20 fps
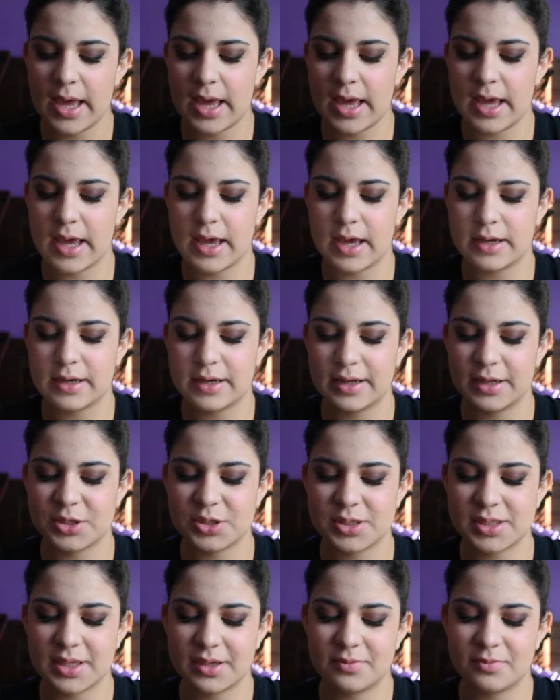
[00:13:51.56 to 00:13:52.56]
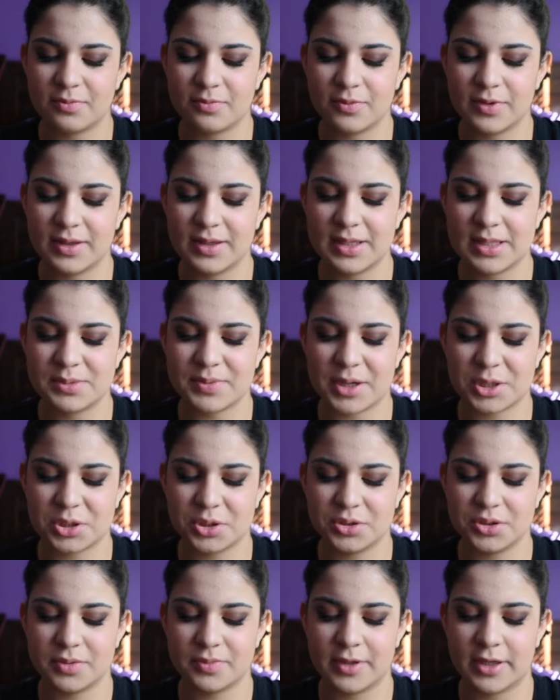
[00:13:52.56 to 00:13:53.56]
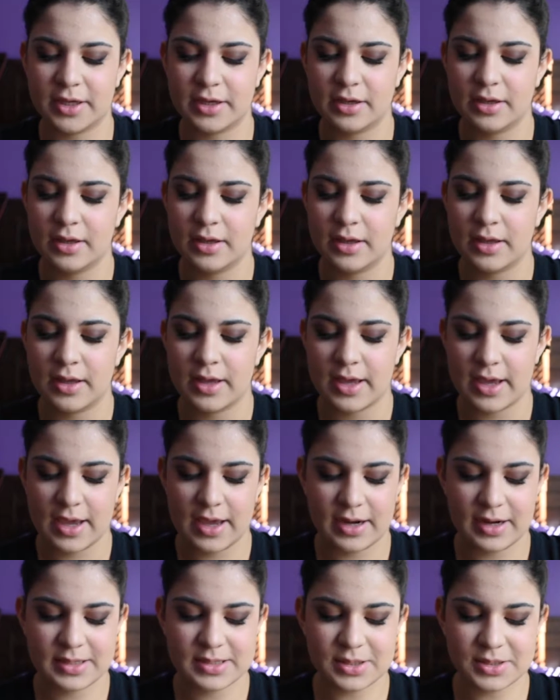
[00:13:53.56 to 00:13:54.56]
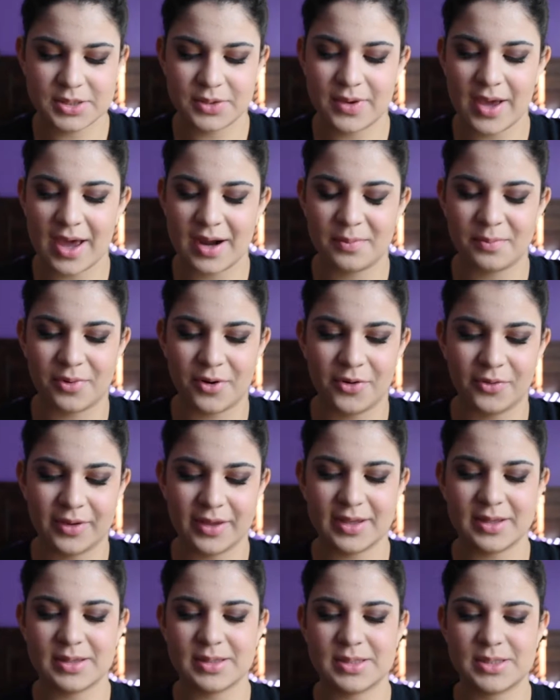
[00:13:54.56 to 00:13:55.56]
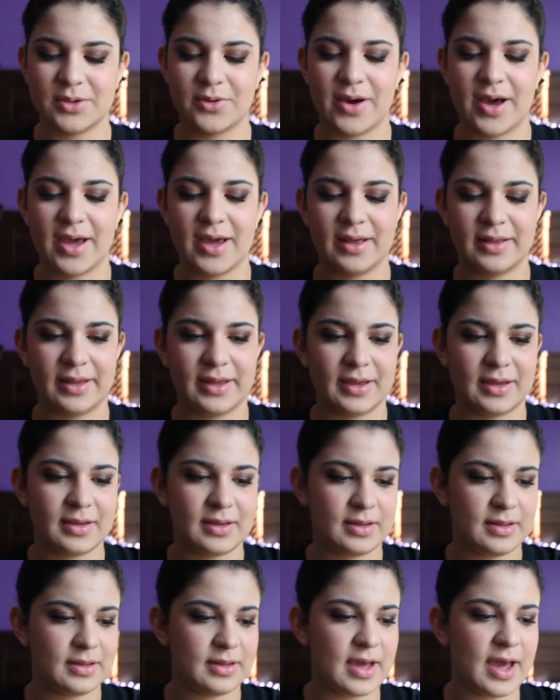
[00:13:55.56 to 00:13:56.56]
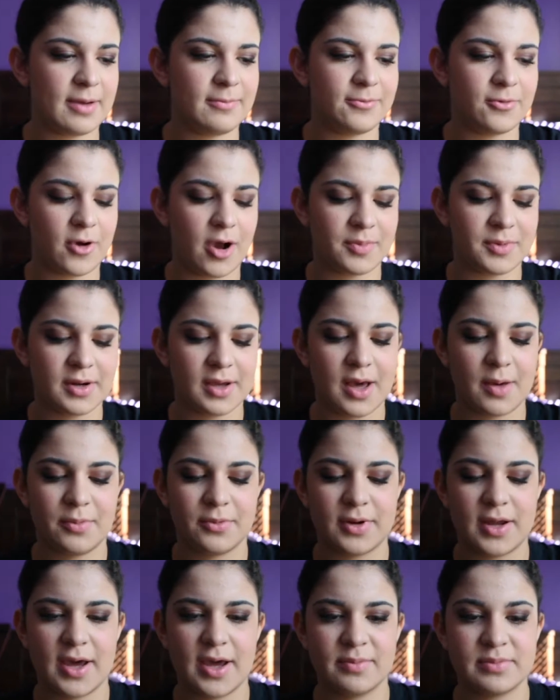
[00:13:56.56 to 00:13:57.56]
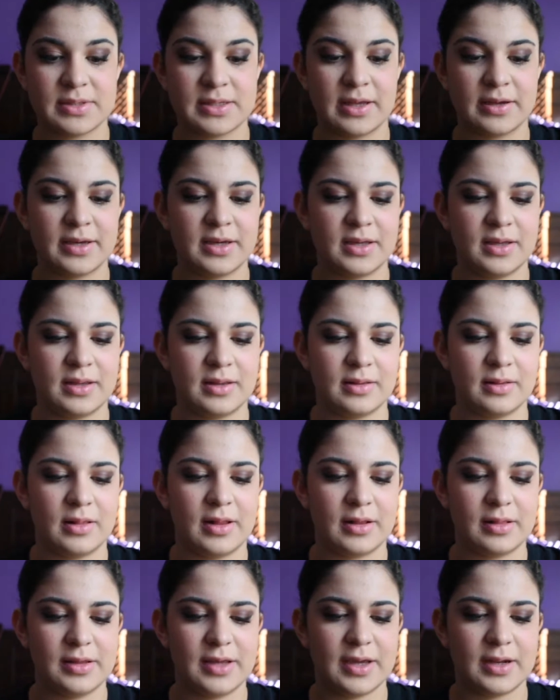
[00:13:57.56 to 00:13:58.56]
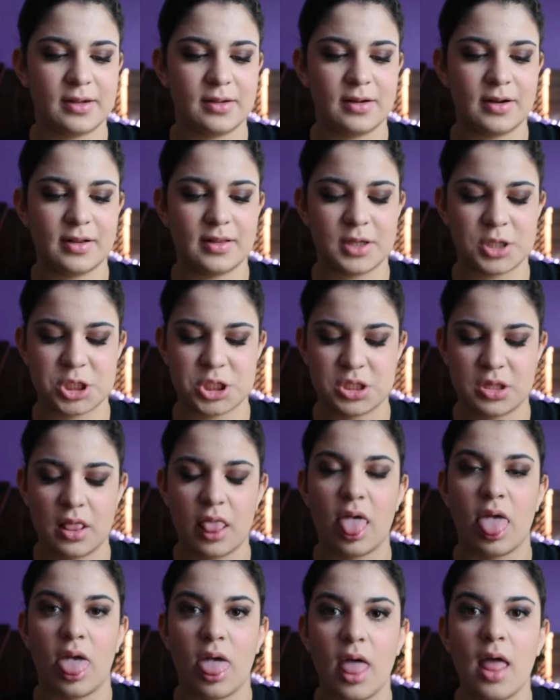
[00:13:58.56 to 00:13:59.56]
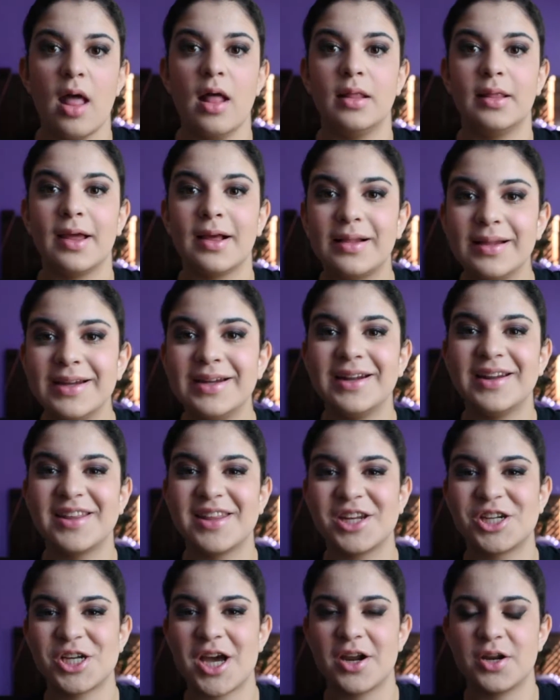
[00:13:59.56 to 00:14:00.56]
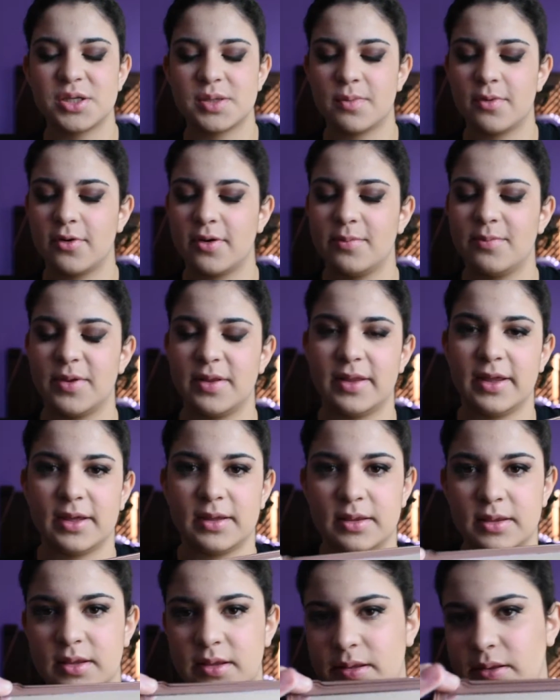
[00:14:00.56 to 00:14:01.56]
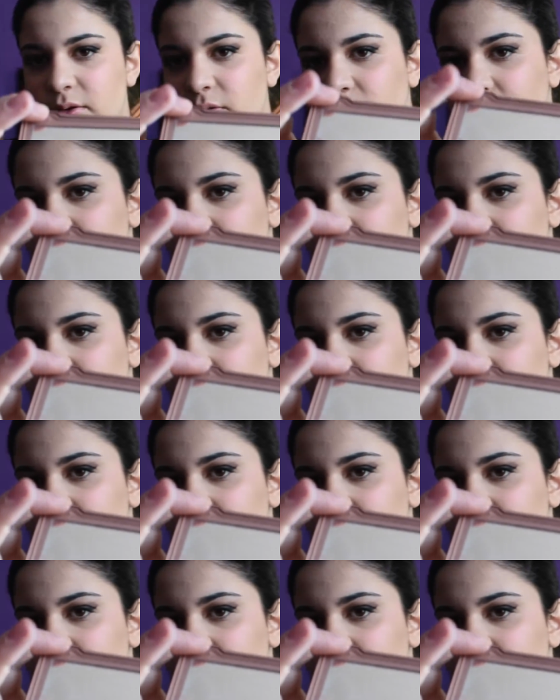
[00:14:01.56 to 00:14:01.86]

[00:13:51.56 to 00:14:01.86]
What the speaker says: and it's just like really special to me. And it's also kind of broken, so I've dropped it a couple times. Luckily none of the shadows are broken, but like the little